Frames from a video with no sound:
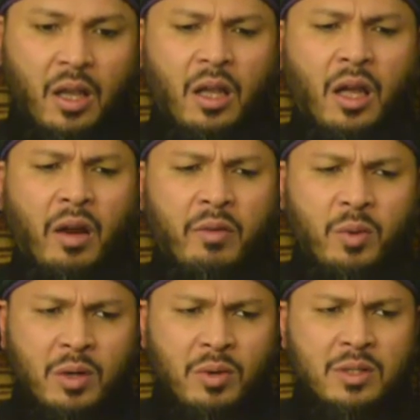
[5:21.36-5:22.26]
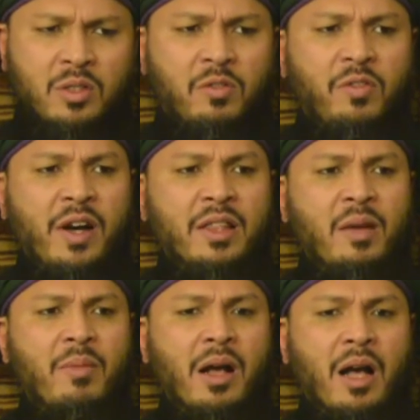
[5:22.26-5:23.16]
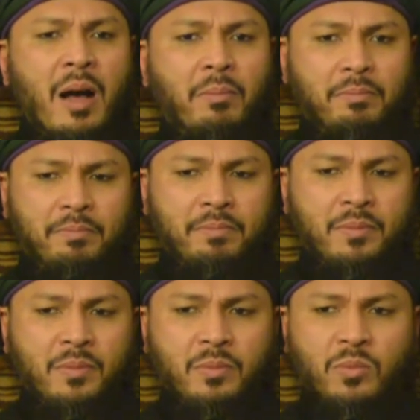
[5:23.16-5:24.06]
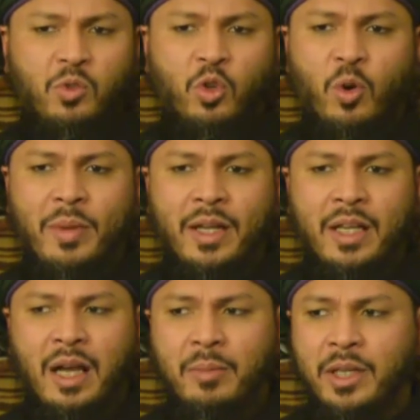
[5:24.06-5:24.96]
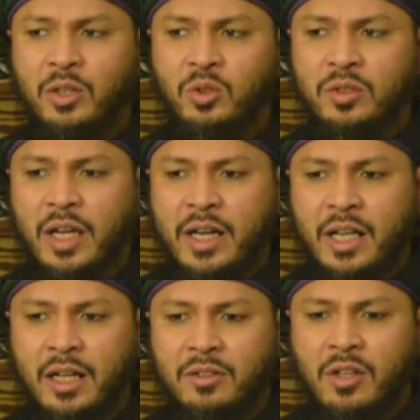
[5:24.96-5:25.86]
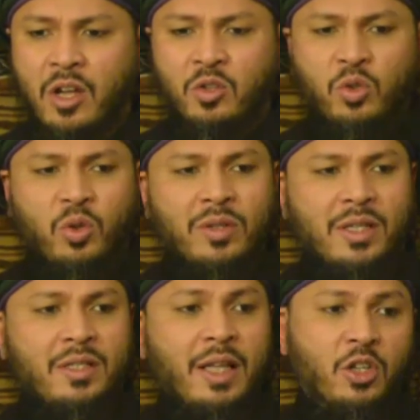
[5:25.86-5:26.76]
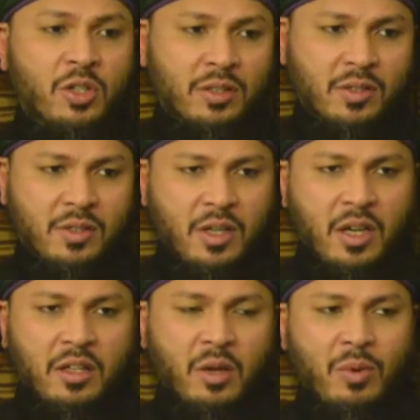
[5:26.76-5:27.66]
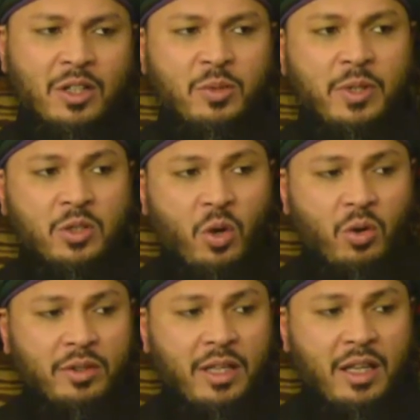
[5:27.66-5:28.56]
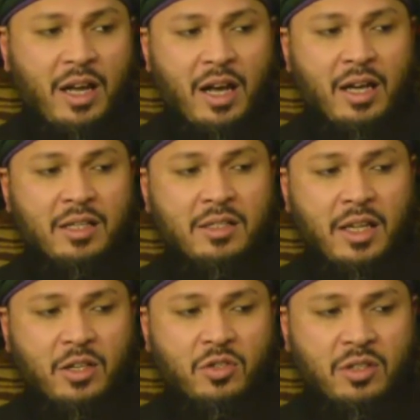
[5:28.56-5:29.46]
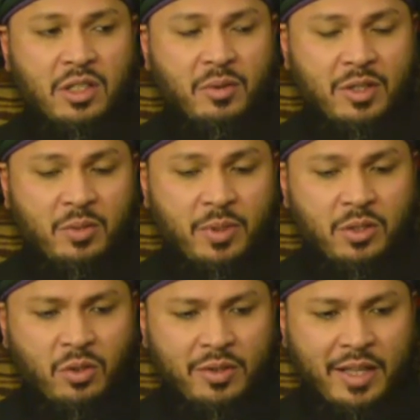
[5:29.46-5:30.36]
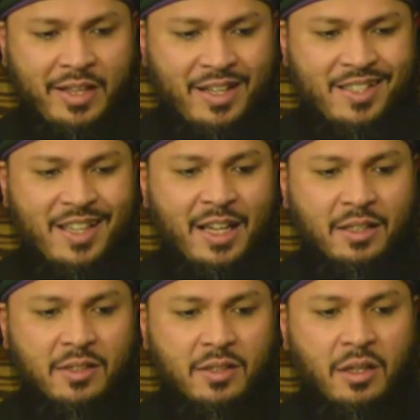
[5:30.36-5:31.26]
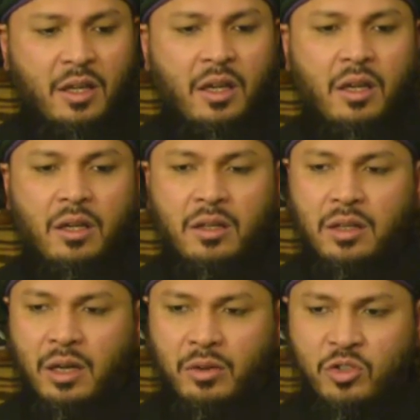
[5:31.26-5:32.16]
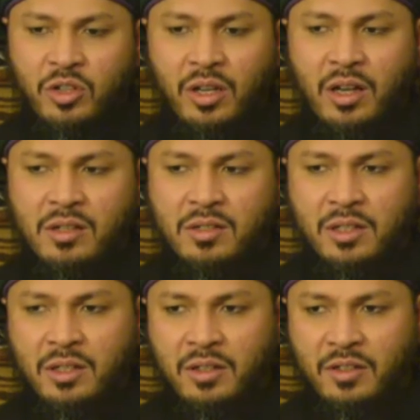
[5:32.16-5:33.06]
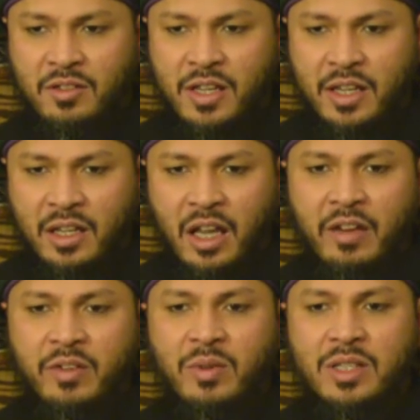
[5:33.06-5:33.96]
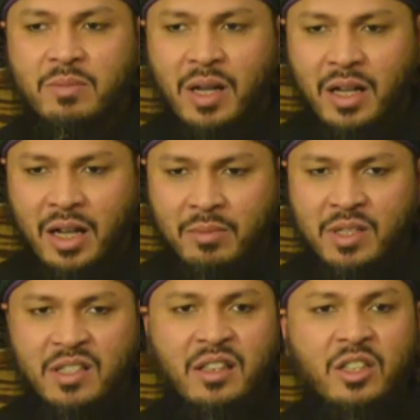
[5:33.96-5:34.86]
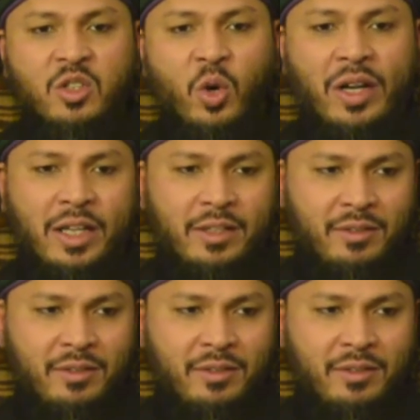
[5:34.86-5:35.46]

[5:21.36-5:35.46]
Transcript: Everyone wants to find their maqam. So many coming into tariqats to know their stations. They want to be told that they are high stations. They want to be told that they are saints. Our Shaykh Hazrat is saying, everyone's maqam is in the toilet.